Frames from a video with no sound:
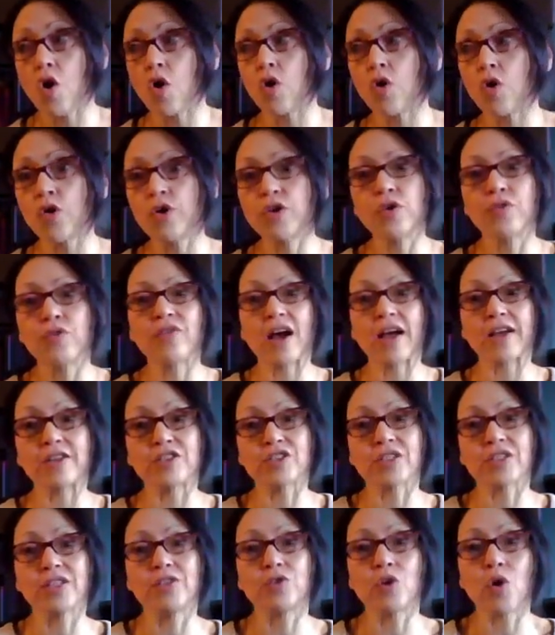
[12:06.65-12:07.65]
or you've
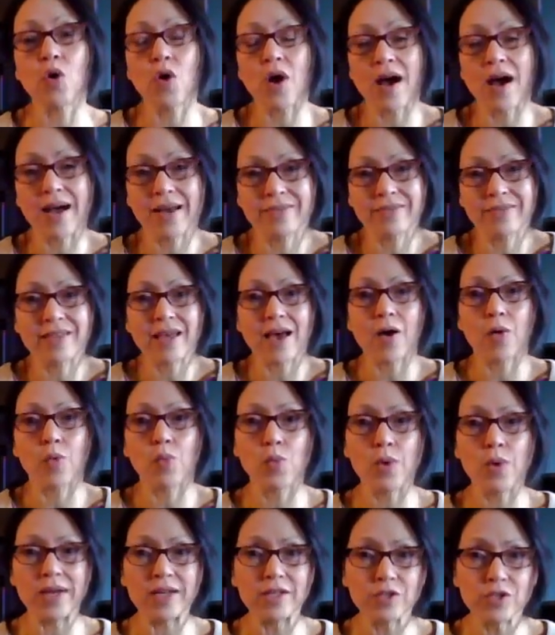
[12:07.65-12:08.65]
actually not had that
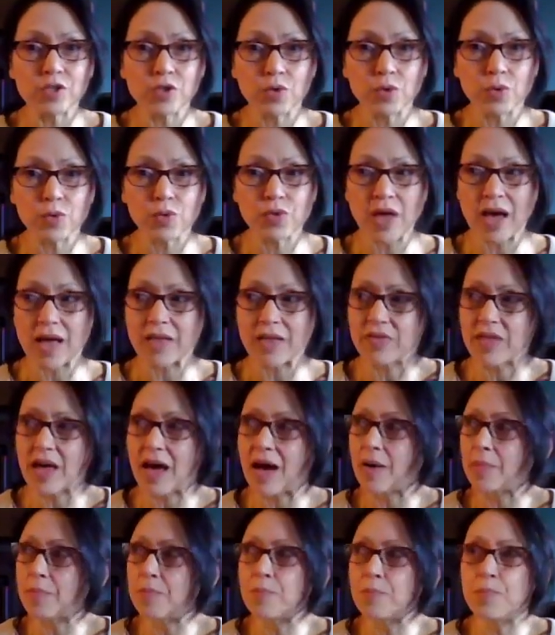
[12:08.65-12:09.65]
window, that
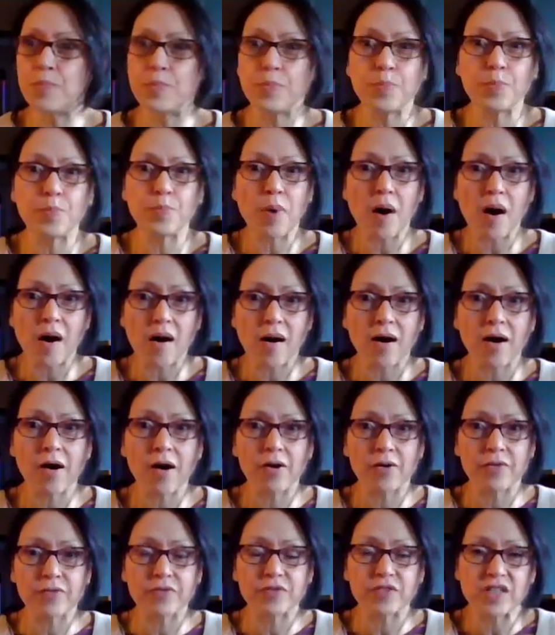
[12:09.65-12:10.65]

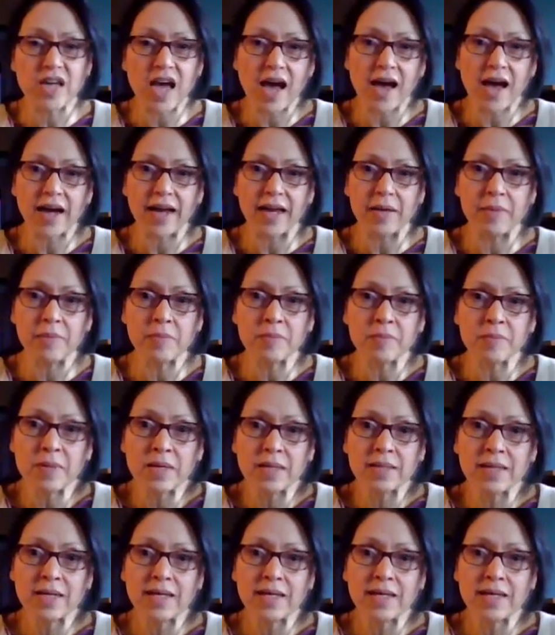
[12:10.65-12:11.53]
part of time.